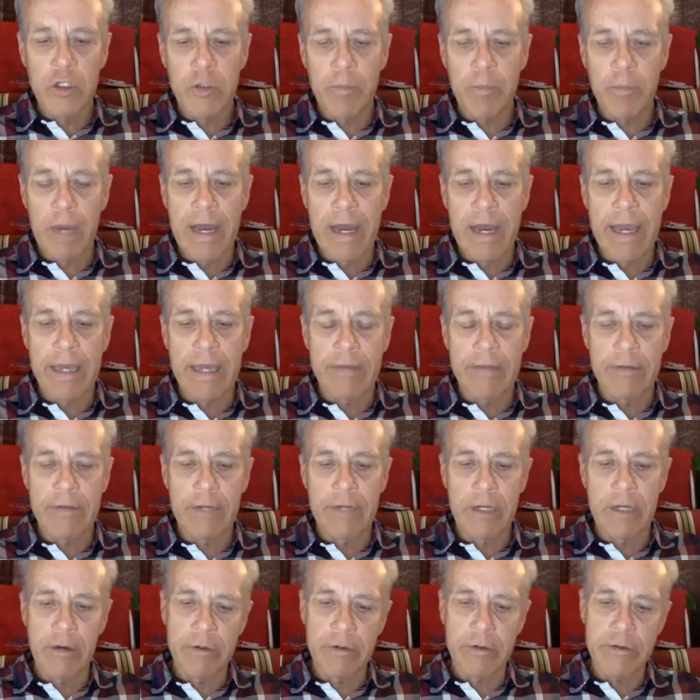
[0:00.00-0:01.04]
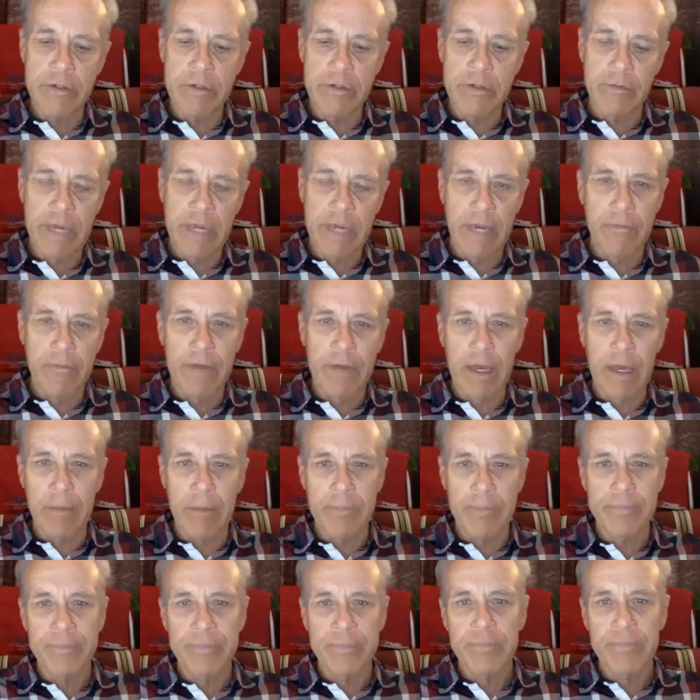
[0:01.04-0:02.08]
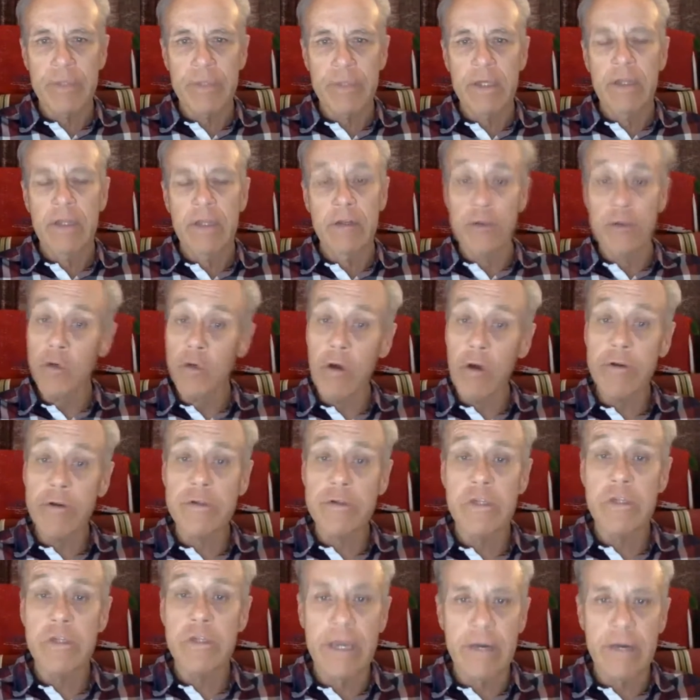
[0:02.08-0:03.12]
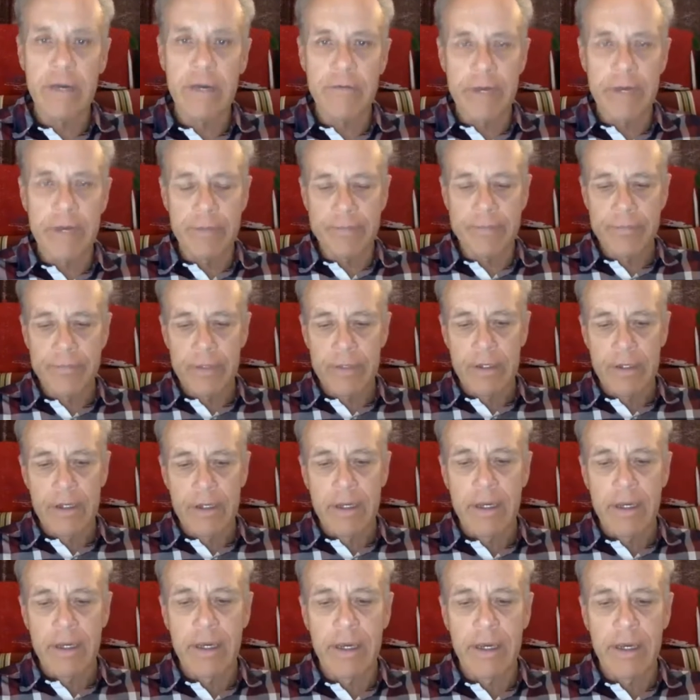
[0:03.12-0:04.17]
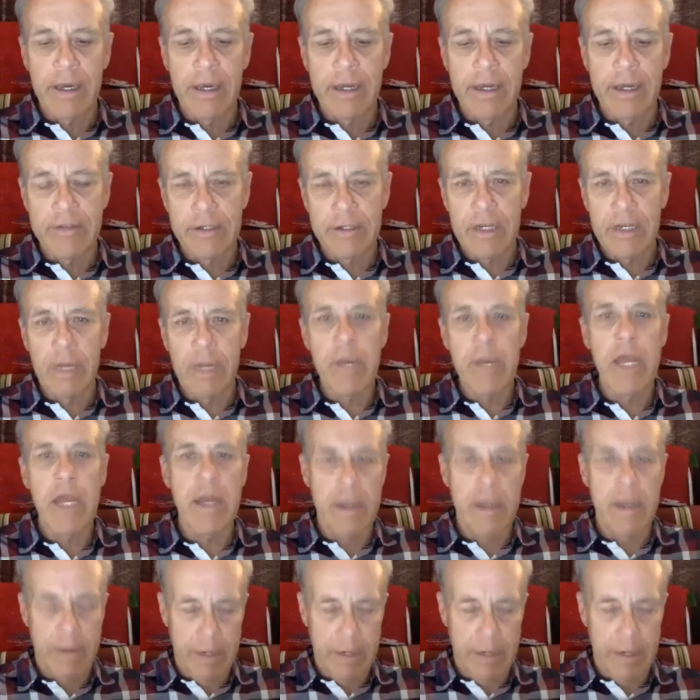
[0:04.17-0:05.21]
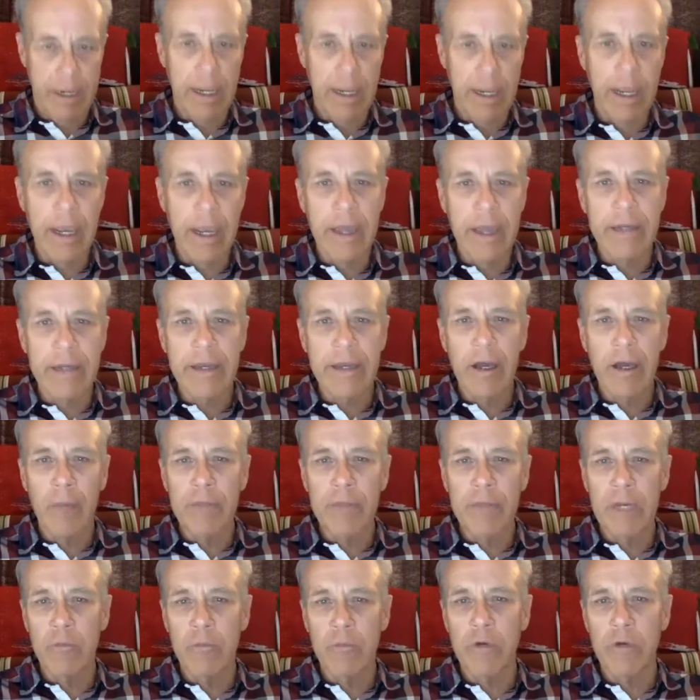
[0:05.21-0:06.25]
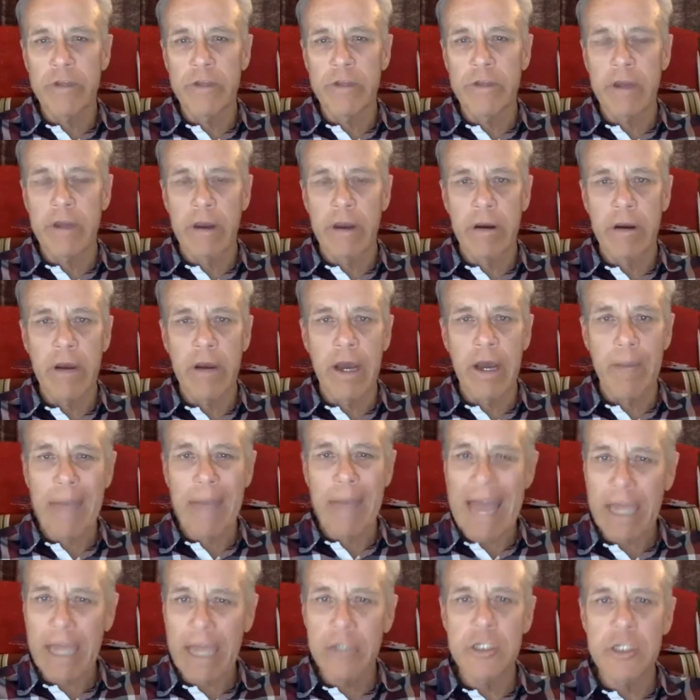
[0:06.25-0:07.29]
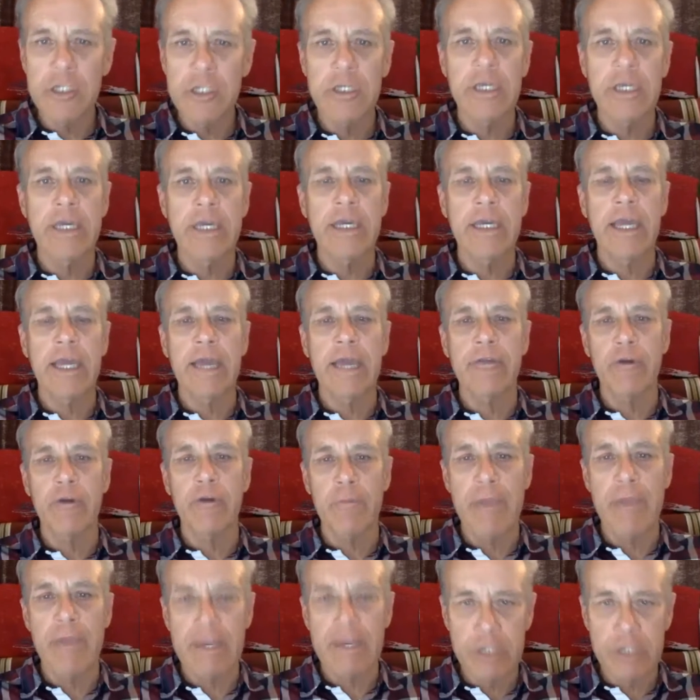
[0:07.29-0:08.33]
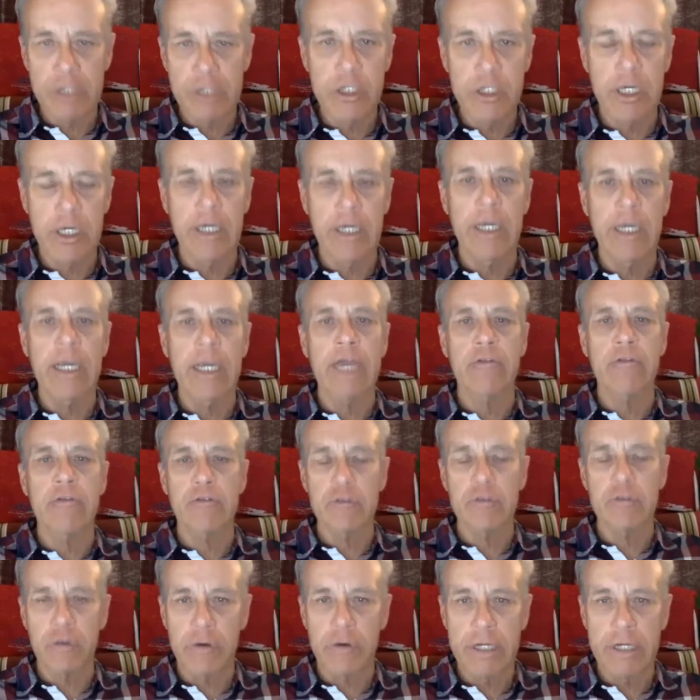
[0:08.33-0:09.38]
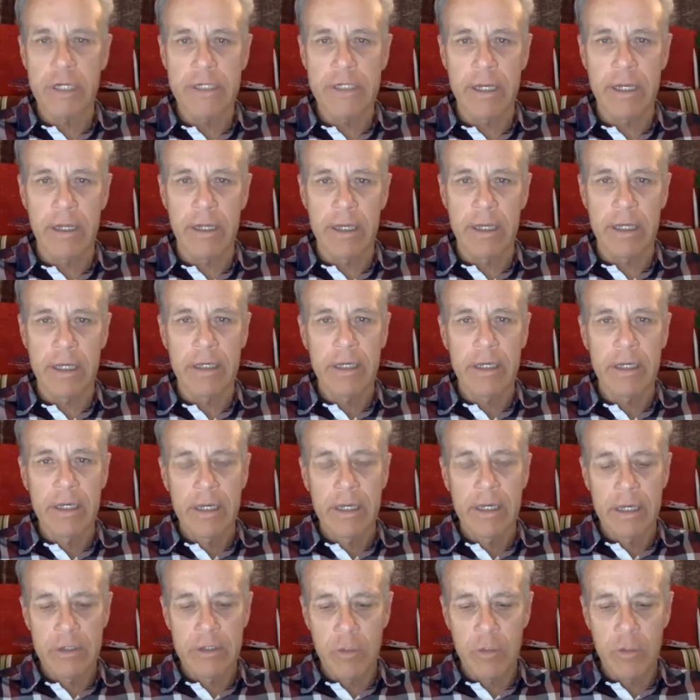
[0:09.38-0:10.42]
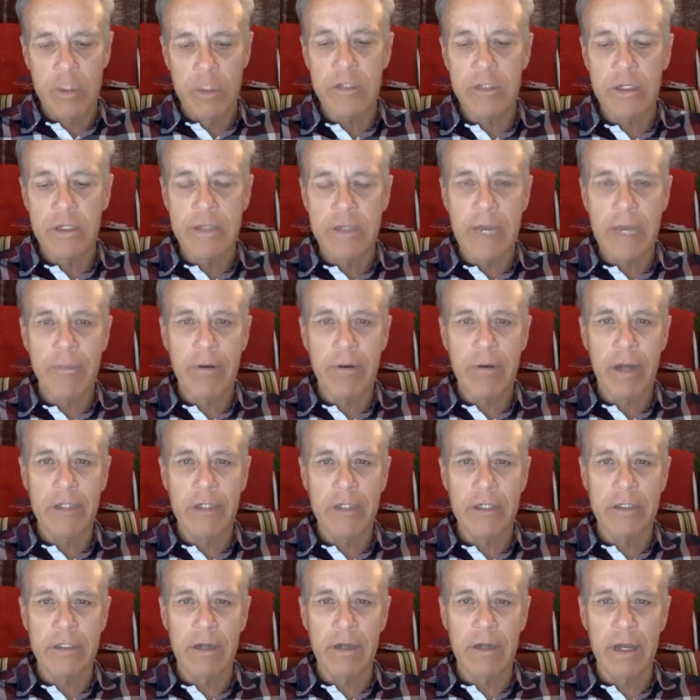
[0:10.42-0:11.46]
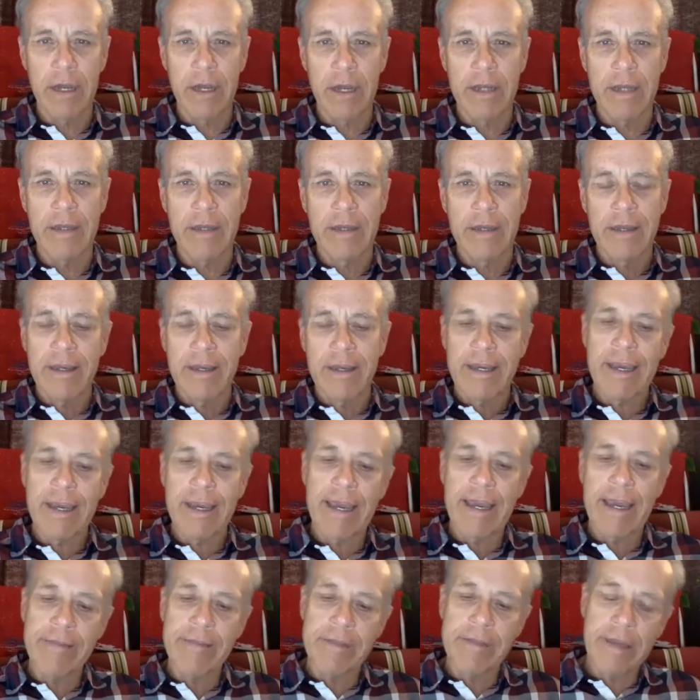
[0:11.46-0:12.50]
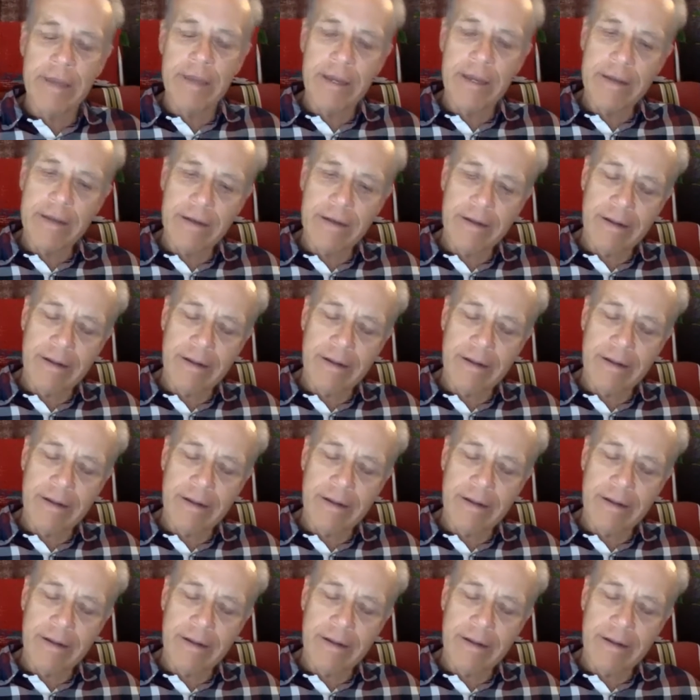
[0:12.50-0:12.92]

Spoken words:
by the owners of AFM, the new owners of AFM, to come in and help them with their packaging and their messaging and their storytelling. And so we took that project on. And then